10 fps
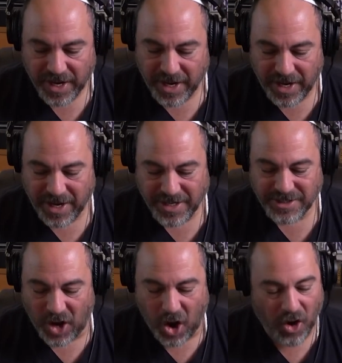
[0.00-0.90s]
It
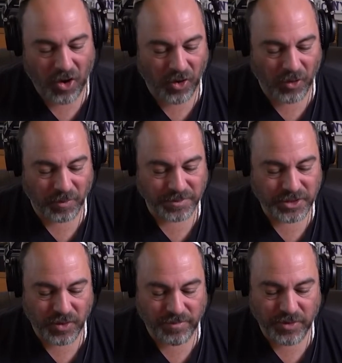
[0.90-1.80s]
is home
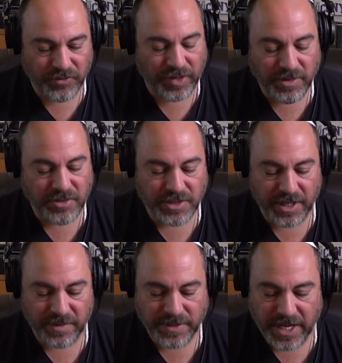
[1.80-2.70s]
to a moving
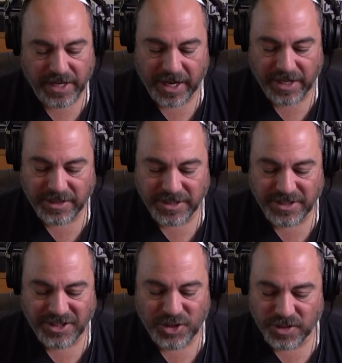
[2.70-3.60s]
museum dedicated to
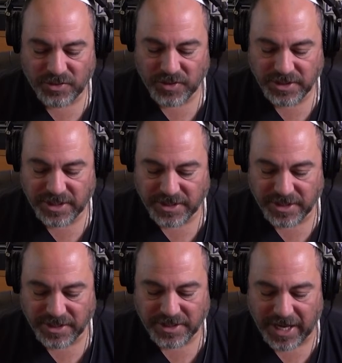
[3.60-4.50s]
the Jewish
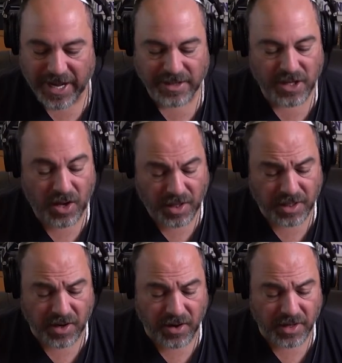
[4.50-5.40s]
resistance and the
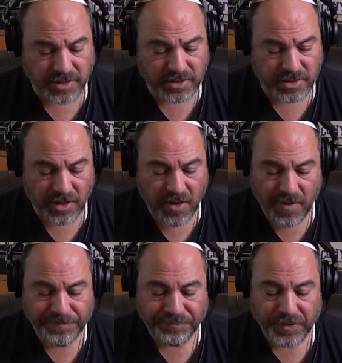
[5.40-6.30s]
Holocaust.
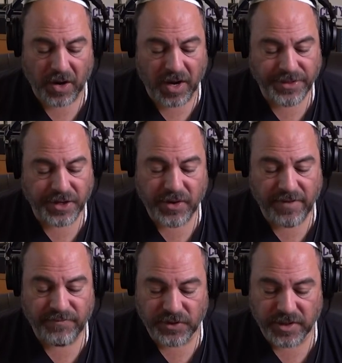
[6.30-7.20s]
On the
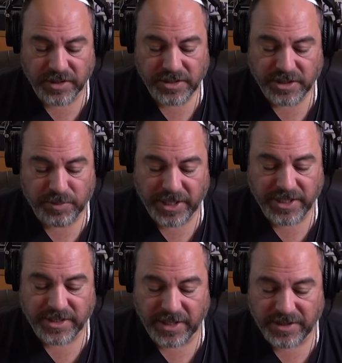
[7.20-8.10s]
ground floor,
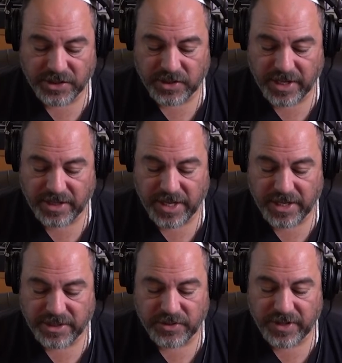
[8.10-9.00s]
displays illustrating the
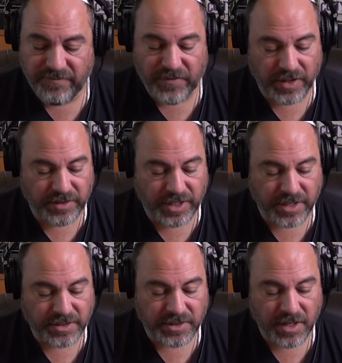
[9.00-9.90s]
history of
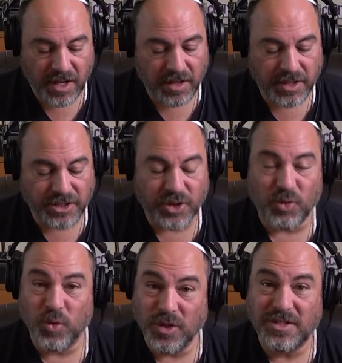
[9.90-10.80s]
Vilnius, the
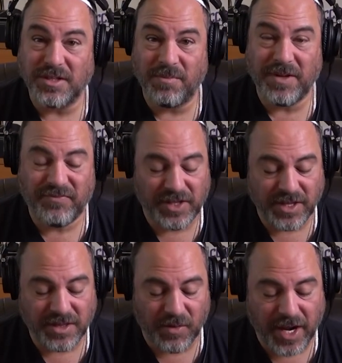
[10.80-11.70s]
Jerusalem of
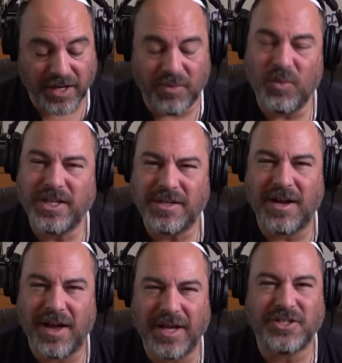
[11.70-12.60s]
Lithuania.
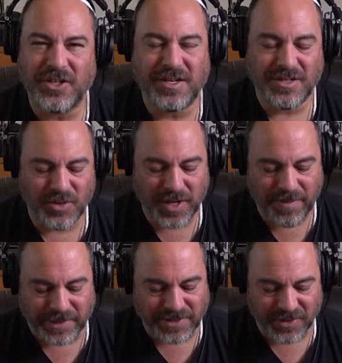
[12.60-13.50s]
I should do an
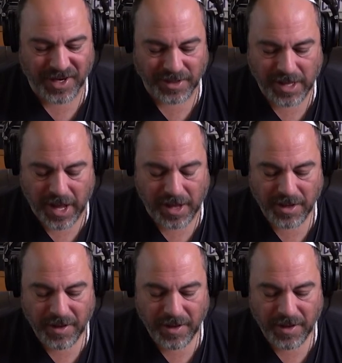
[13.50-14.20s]
episode on that.